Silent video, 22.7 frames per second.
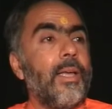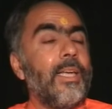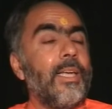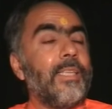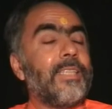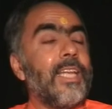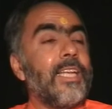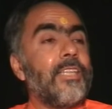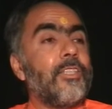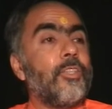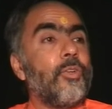
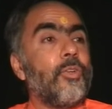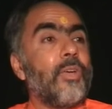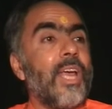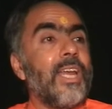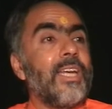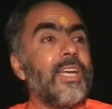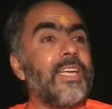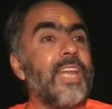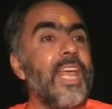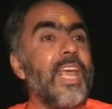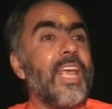He says, you
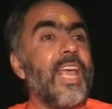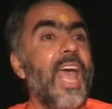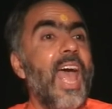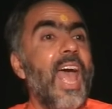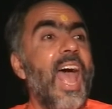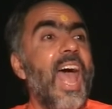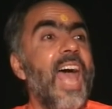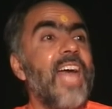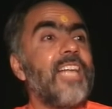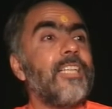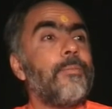can take
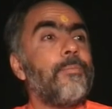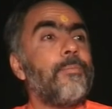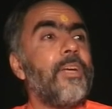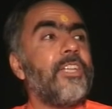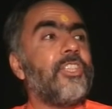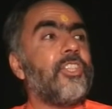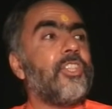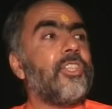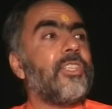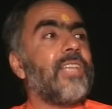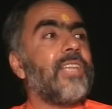as
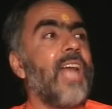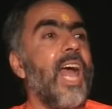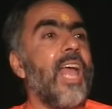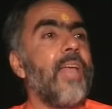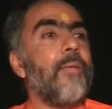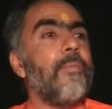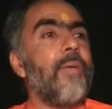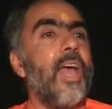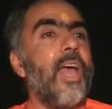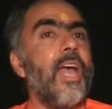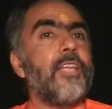much
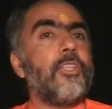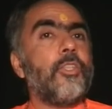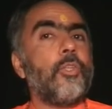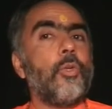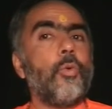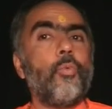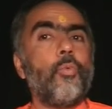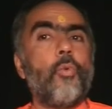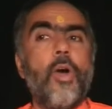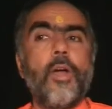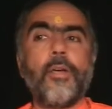time as
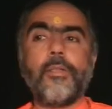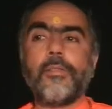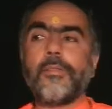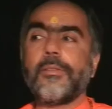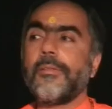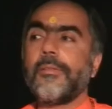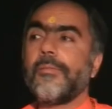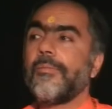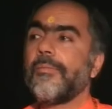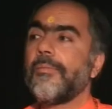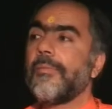you
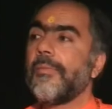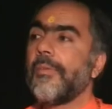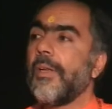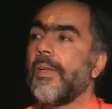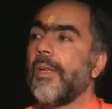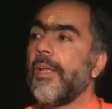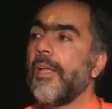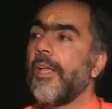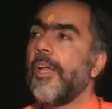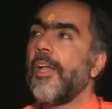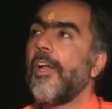want.
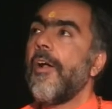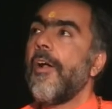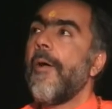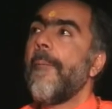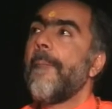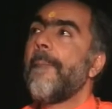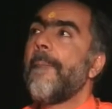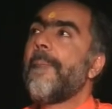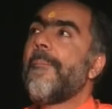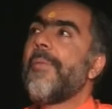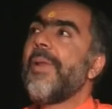
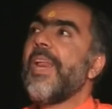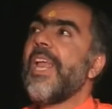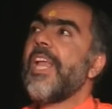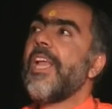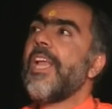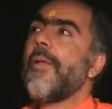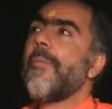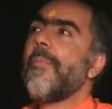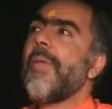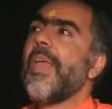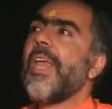
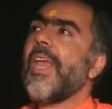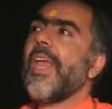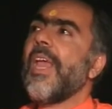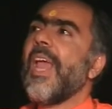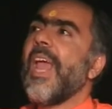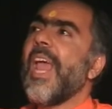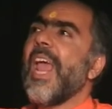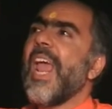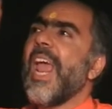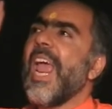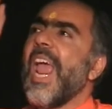Bring
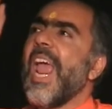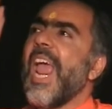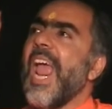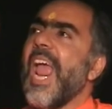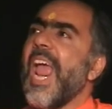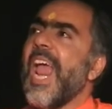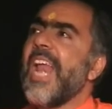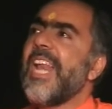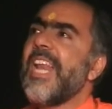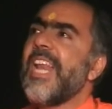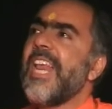me
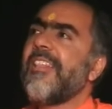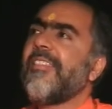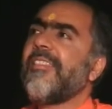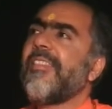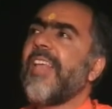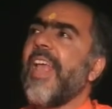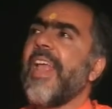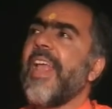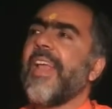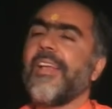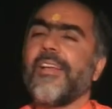
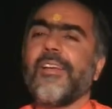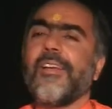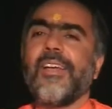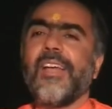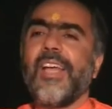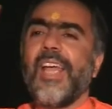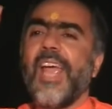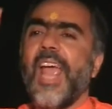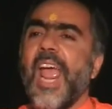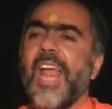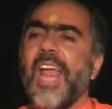anything,
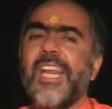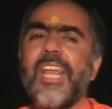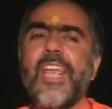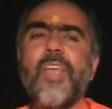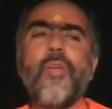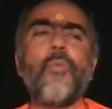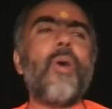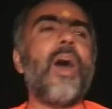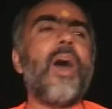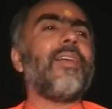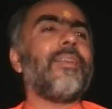
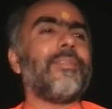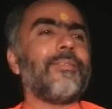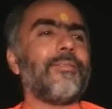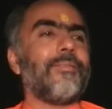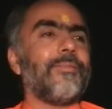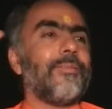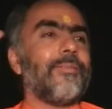anyone,